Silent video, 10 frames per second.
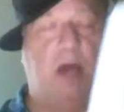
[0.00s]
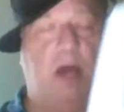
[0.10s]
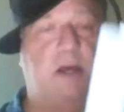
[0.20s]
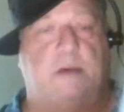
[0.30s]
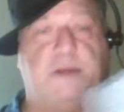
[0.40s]
and
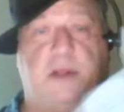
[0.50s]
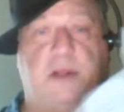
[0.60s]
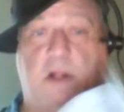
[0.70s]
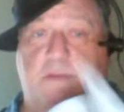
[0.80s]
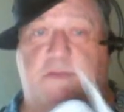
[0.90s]
it comes with a
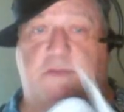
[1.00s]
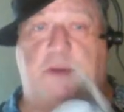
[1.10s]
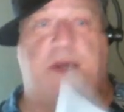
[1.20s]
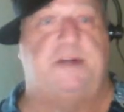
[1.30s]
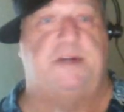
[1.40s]
little
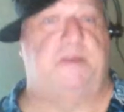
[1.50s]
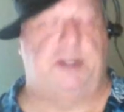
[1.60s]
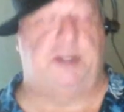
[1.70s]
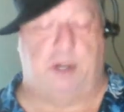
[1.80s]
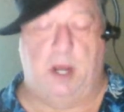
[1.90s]
two-page
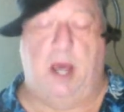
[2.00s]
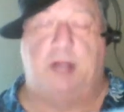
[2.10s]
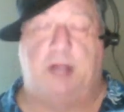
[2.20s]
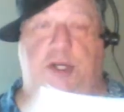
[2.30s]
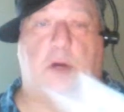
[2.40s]
adventure.
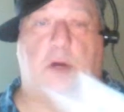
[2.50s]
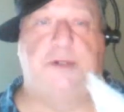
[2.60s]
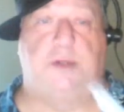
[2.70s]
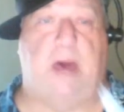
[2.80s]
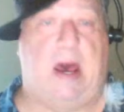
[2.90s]
It
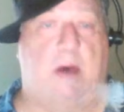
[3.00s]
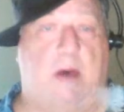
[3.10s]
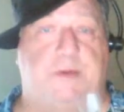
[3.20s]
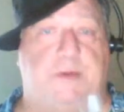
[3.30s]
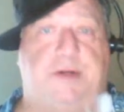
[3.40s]
shows you
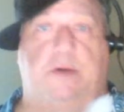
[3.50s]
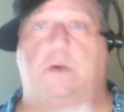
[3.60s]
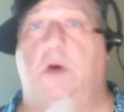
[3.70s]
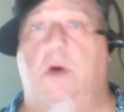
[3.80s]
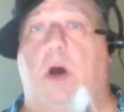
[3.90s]
how
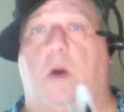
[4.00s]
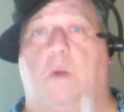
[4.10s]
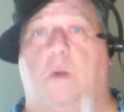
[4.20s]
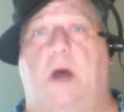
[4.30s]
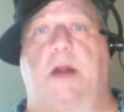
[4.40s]
to
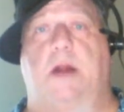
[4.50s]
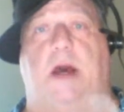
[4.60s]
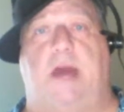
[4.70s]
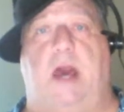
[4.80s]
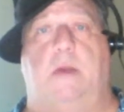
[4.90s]
run
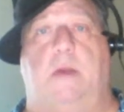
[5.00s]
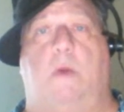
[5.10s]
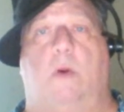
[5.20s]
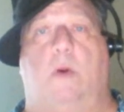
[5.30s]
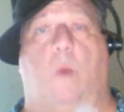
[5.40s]
a game
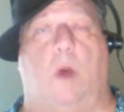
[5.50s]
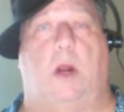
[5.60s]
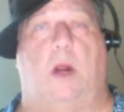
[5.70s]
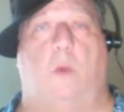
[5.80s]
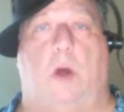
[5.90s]

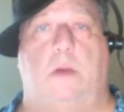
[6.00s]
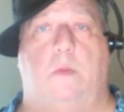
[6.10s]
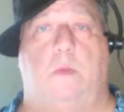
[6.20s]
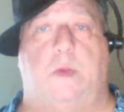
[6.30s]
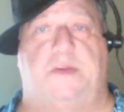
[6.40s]
one-on-one
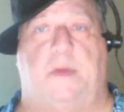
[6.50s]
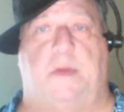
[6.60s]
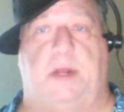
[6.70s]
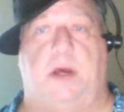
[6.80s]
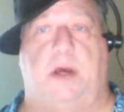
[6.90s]
with
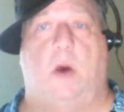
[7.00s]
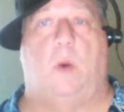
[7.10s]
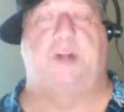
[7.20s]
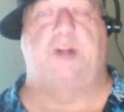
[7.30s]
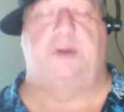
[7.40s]
somebody,
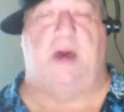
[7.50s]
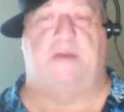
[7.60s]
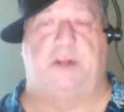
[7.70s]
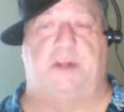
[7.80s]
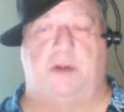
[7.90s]
what you
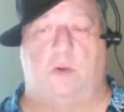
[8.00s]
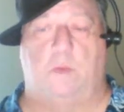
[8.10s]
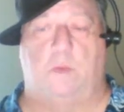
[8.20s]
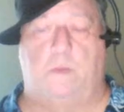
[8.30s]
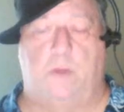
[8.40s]
have to do
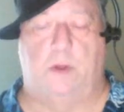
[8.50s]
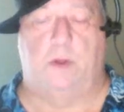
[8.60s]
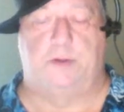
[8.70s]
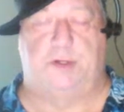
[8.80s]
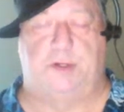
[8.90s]

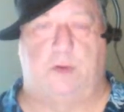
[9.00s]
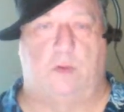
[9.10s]
to